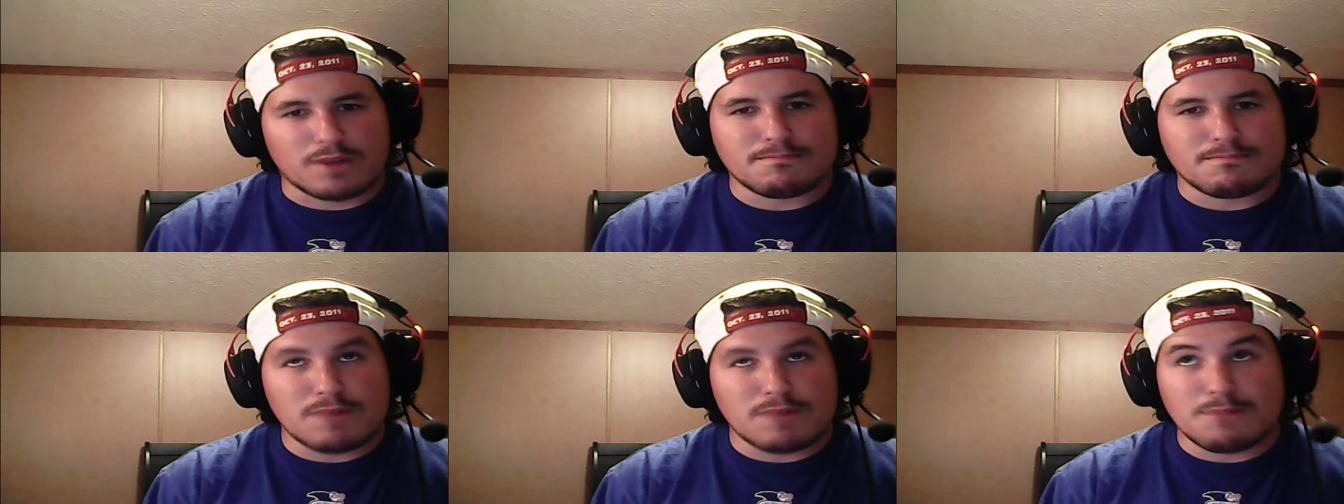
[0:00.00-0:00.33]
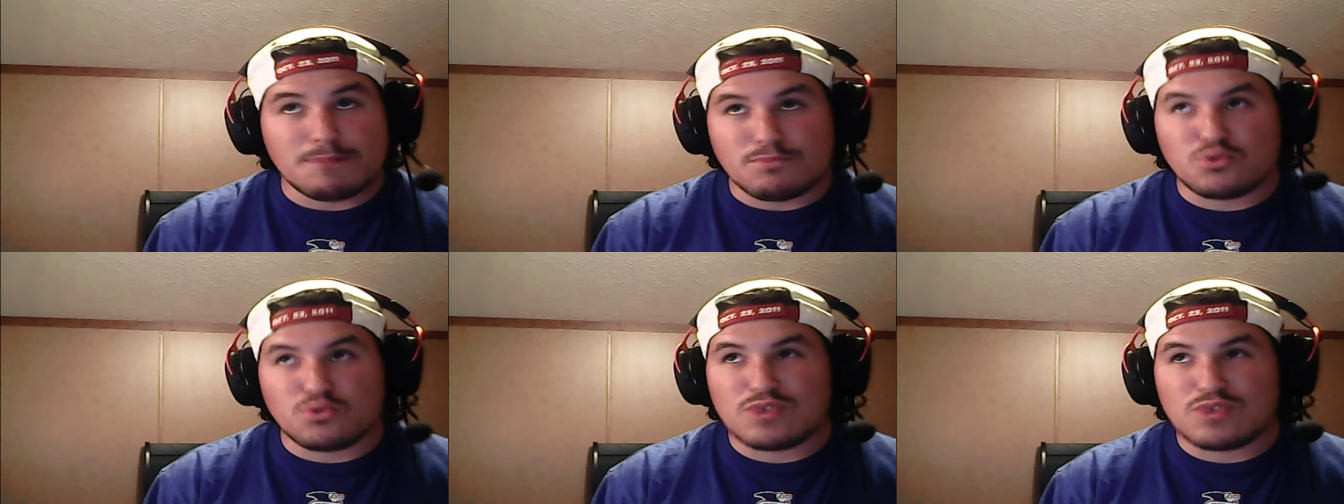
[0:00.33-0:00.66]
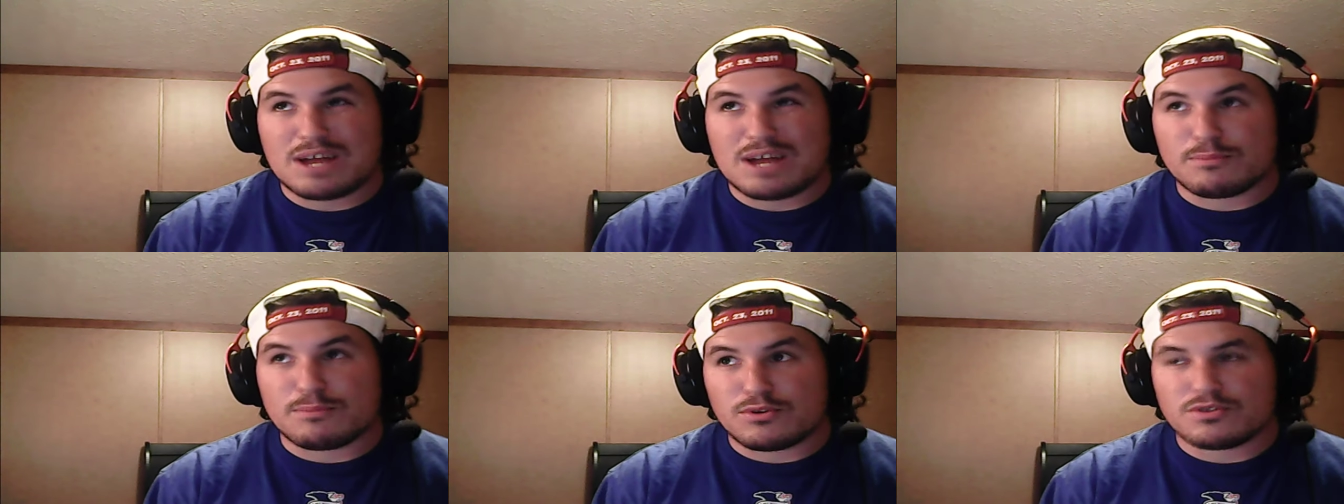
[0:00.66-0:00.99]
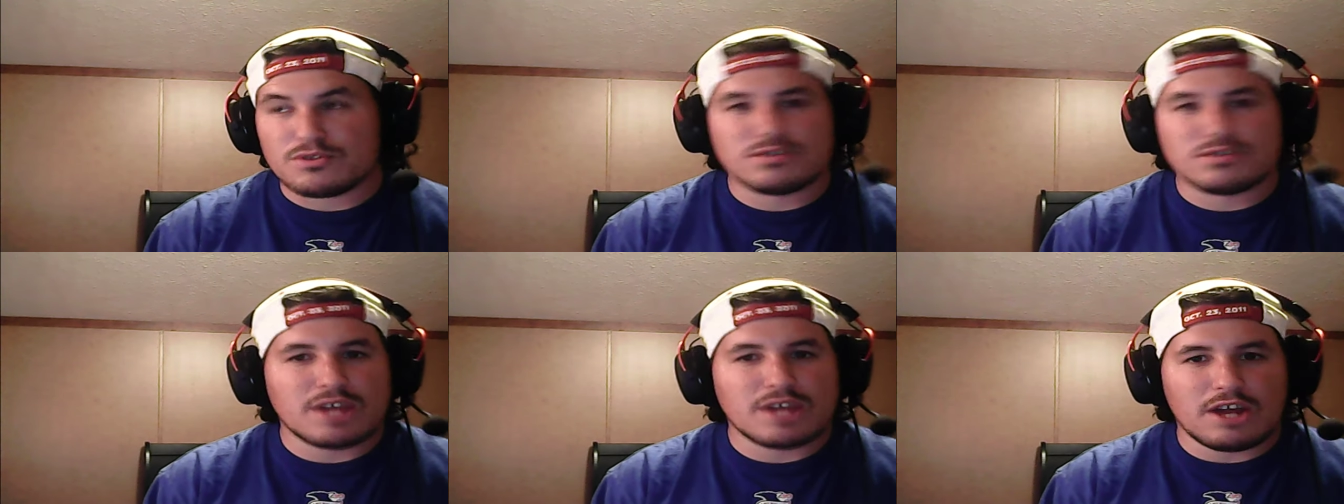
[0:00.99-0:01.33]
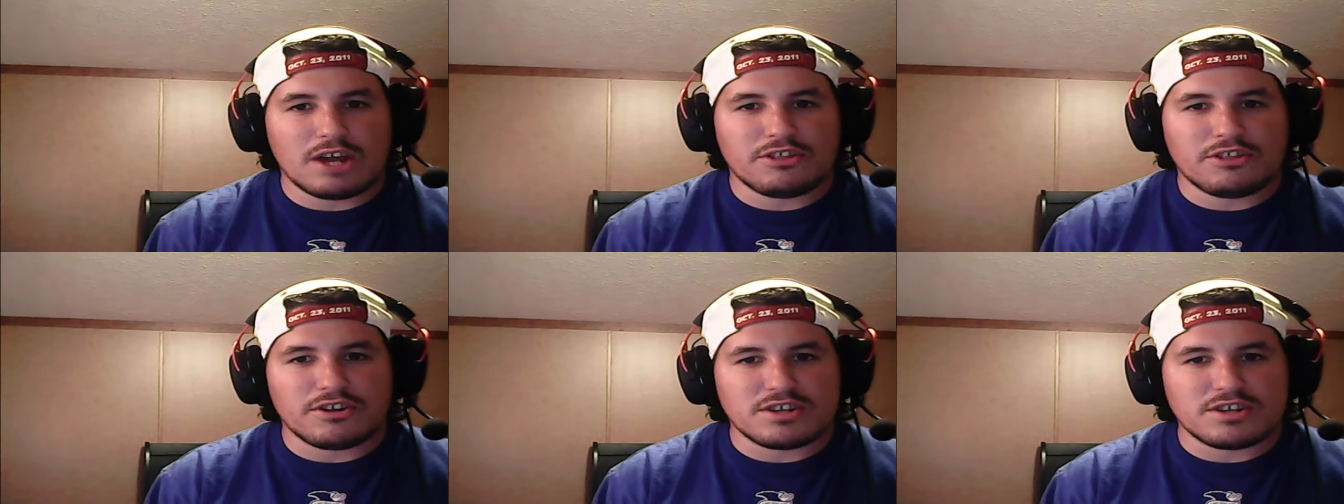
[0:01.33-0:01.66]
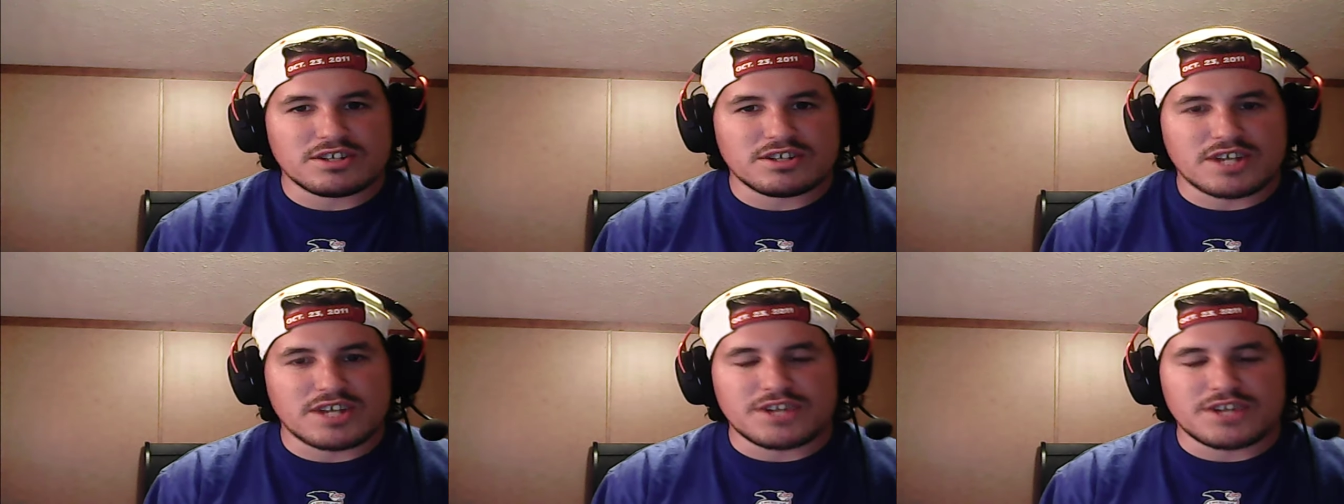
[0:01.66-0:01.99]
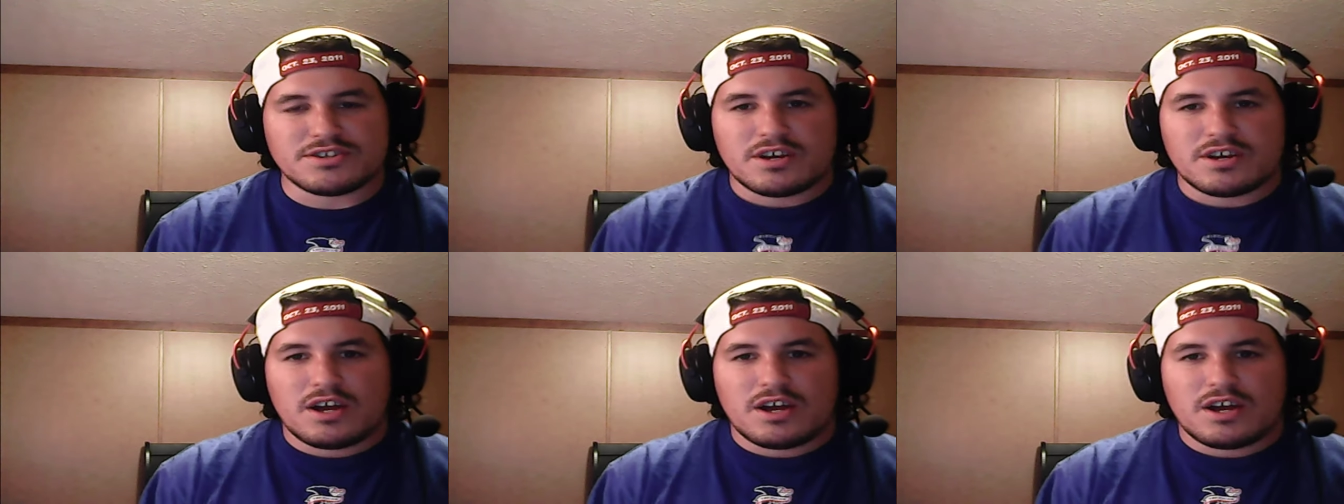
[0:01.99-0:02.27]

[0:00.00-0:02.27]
Mumble rappers out there these days.